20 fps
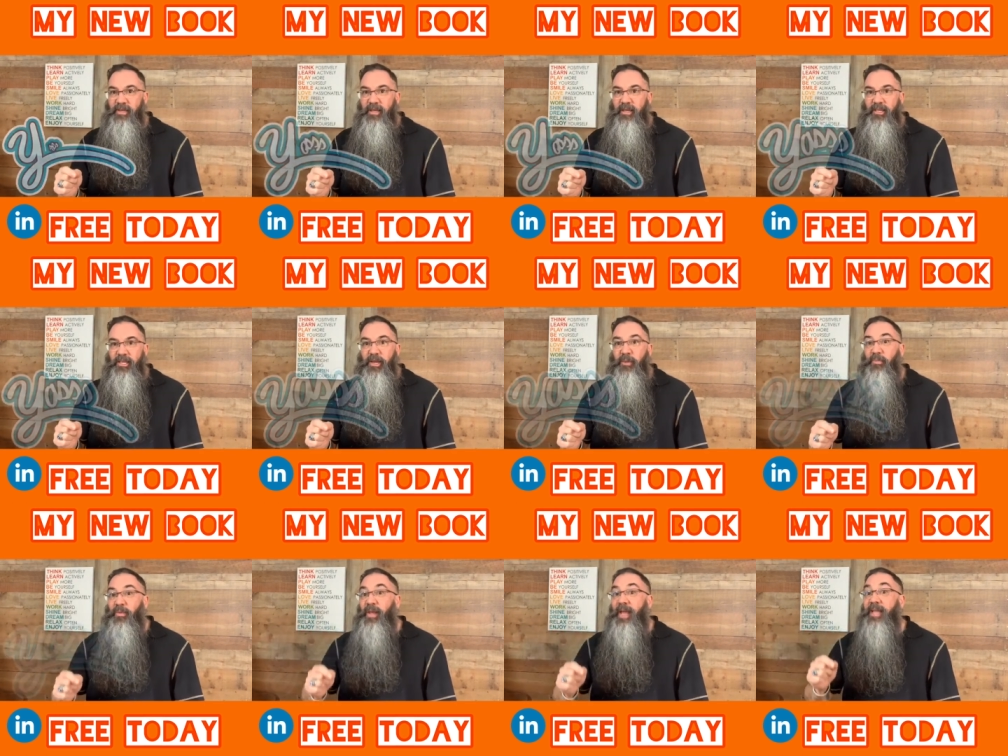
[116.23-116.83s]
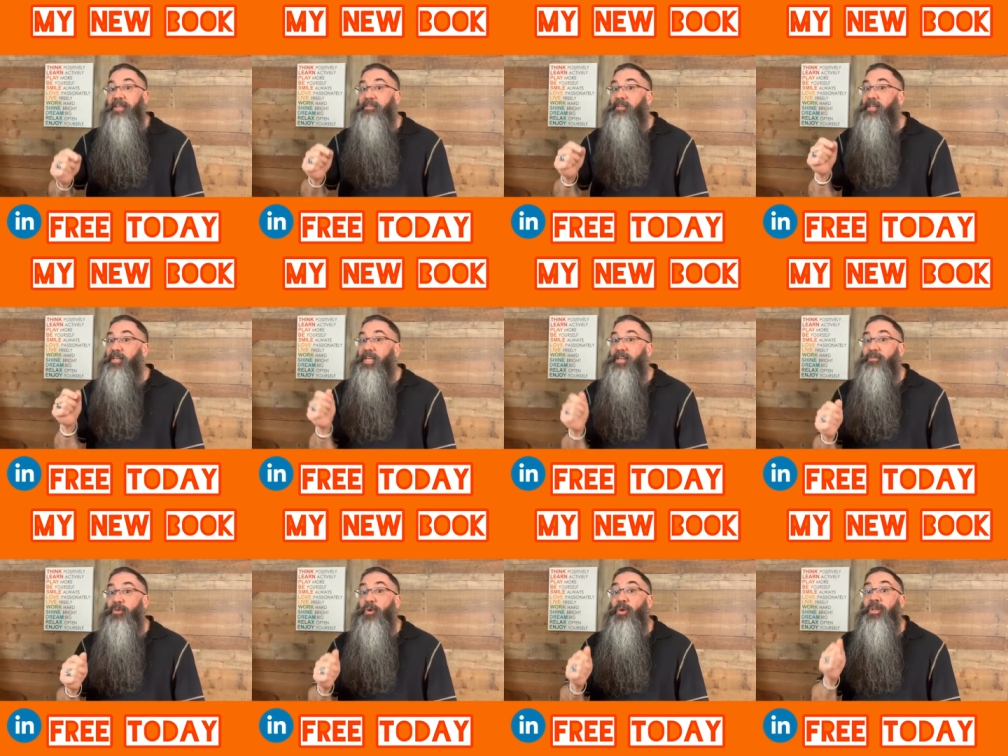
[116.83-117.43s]
Your plan is going to
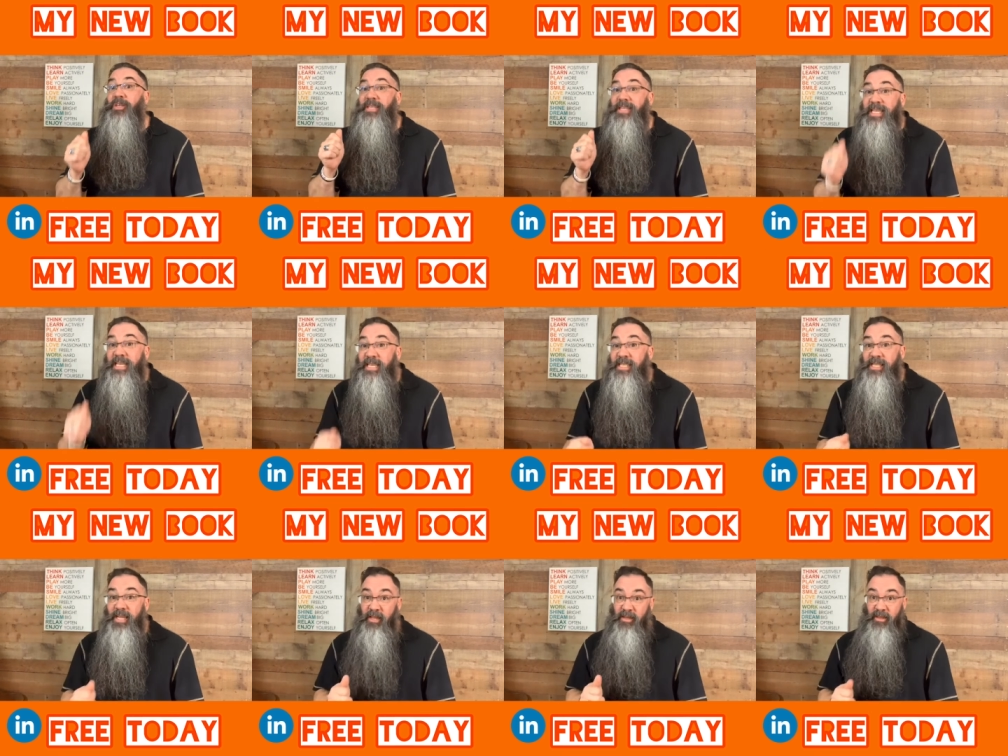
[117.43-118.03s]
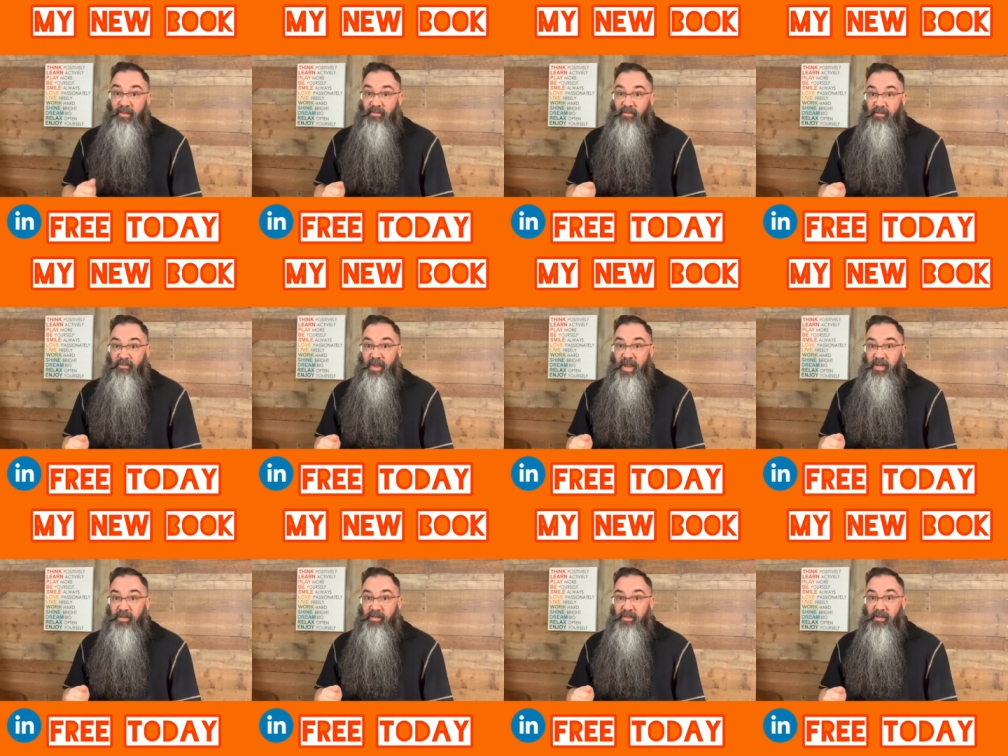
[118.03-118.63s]
give you detailed
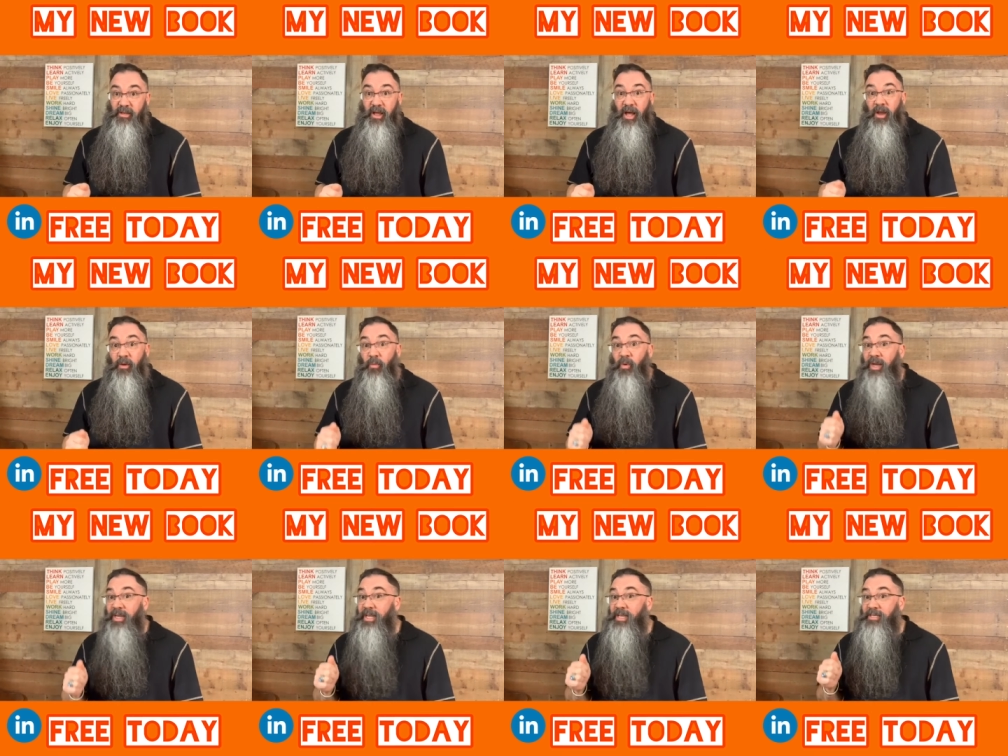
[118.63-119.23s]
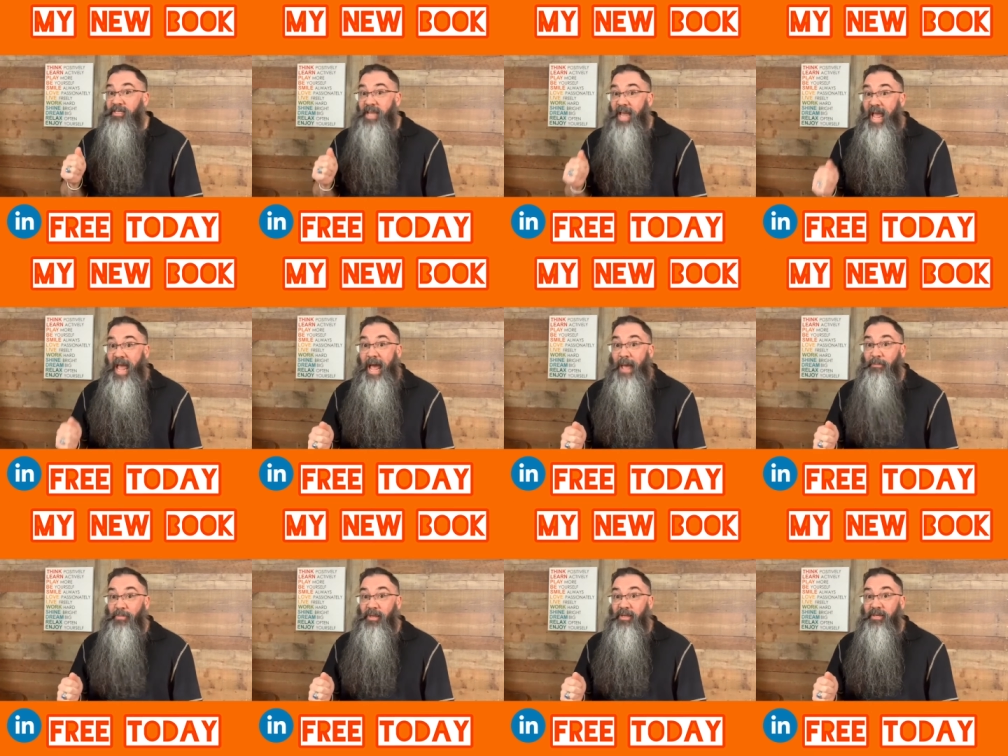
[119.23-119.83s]
information on what needs to
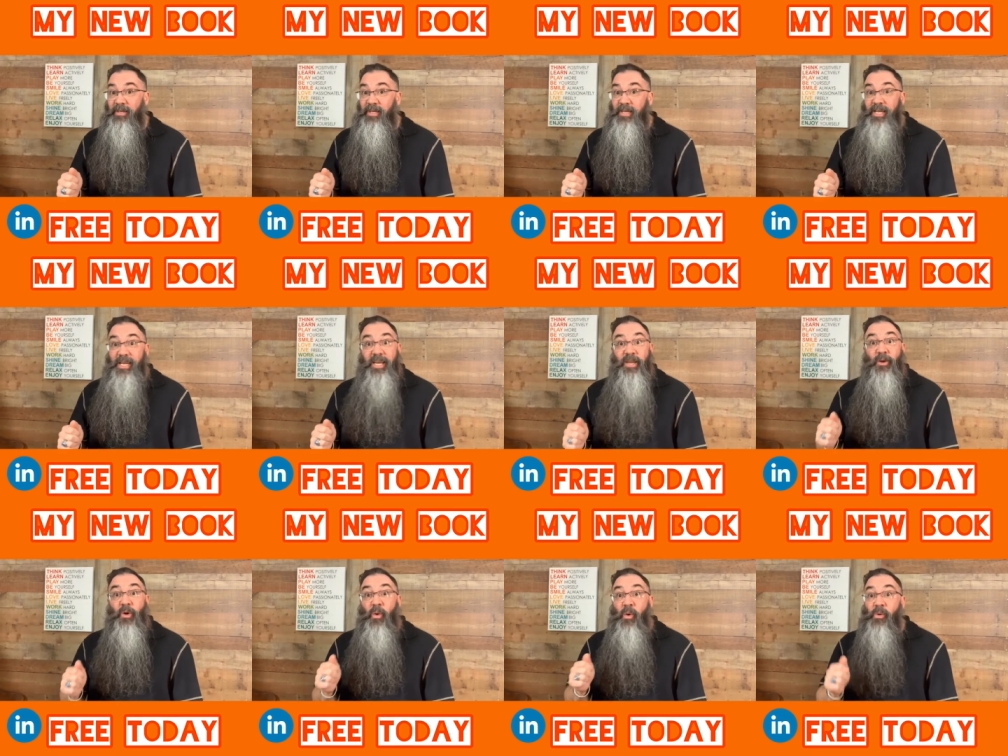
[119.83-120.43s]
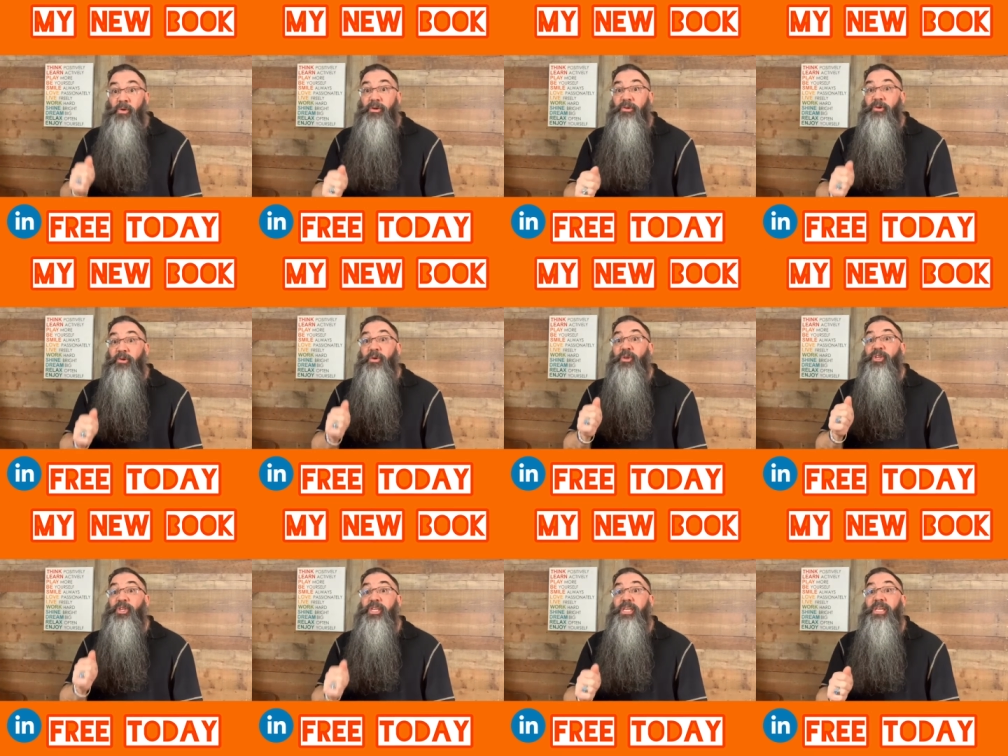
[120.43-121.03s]
happen in order to
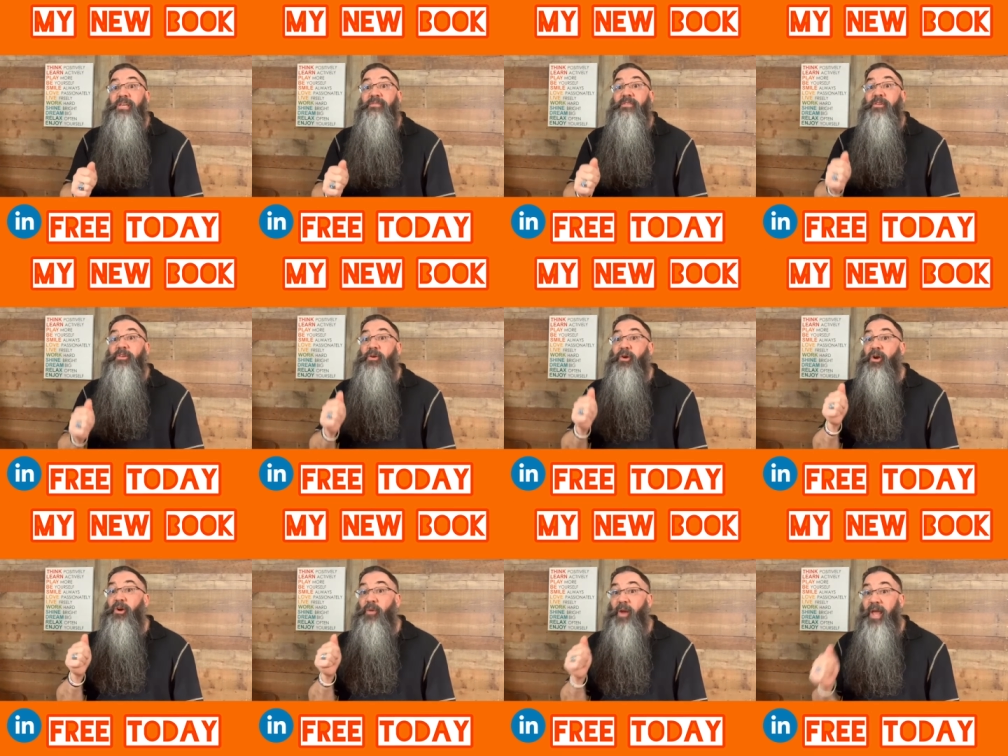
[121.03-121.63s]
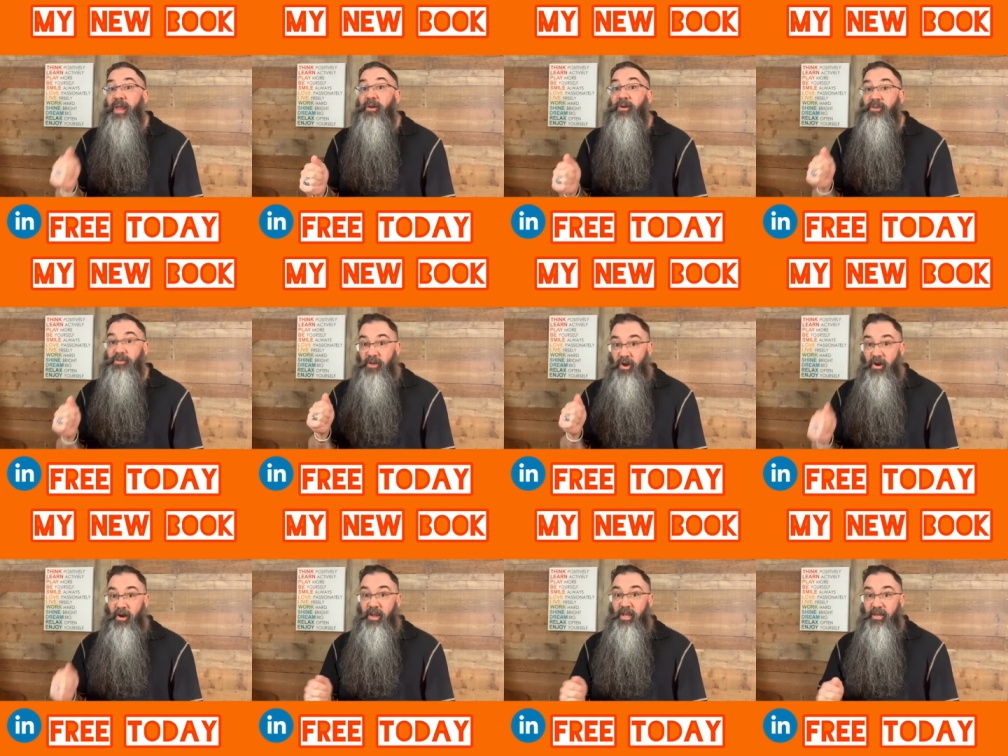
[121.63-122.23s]
achieve your greater
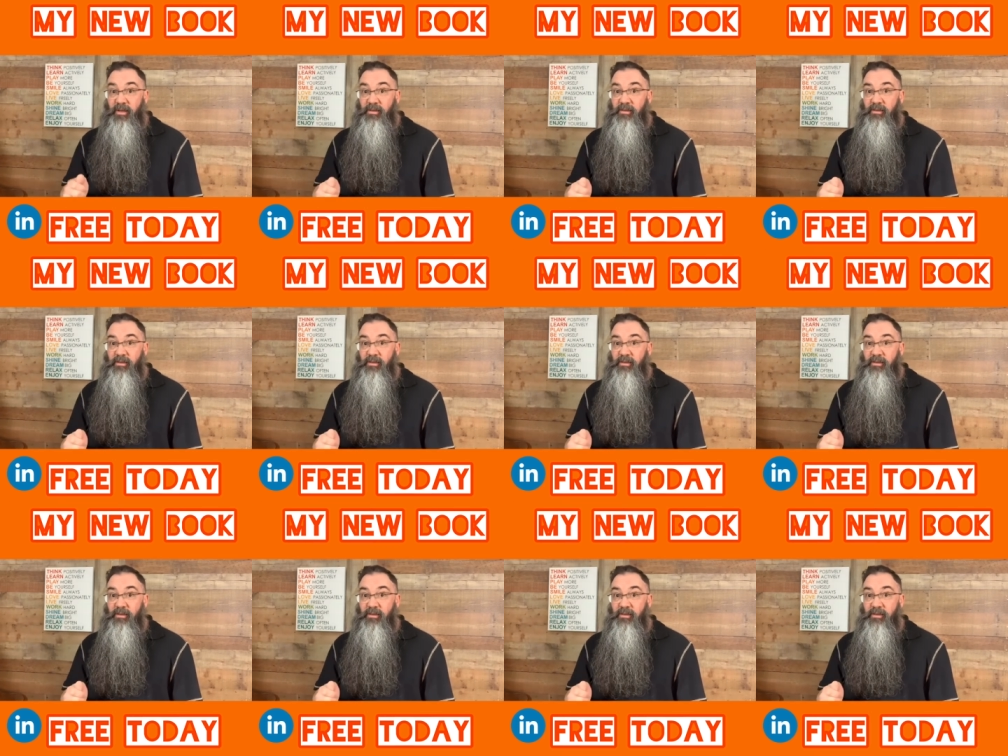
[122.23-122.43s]
target.